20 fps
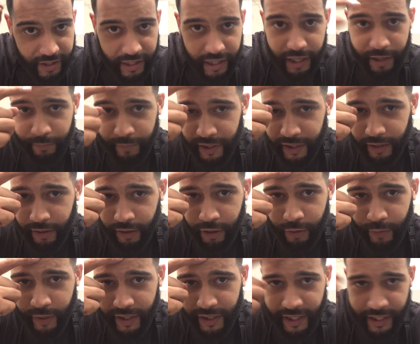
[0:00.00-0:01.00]
I mean, all
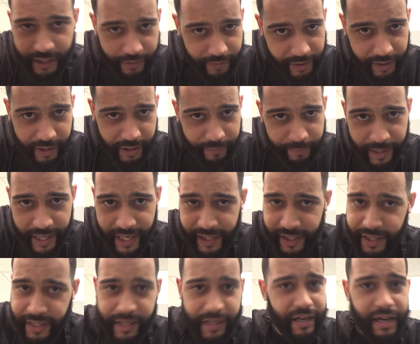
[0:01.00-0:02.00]
the way down here, back
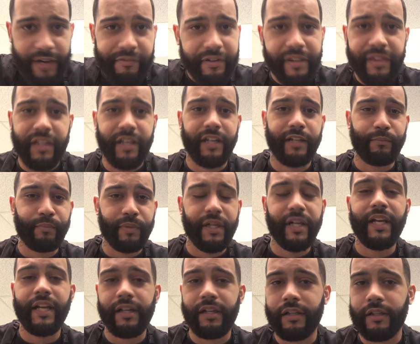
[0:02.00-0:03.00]
here, everything. But
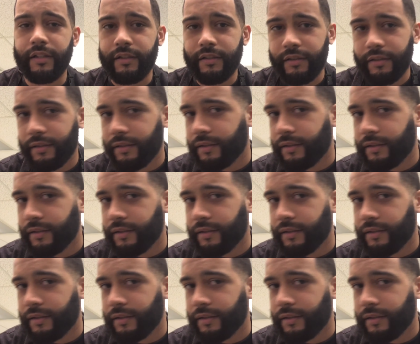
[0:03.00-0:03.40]
now look.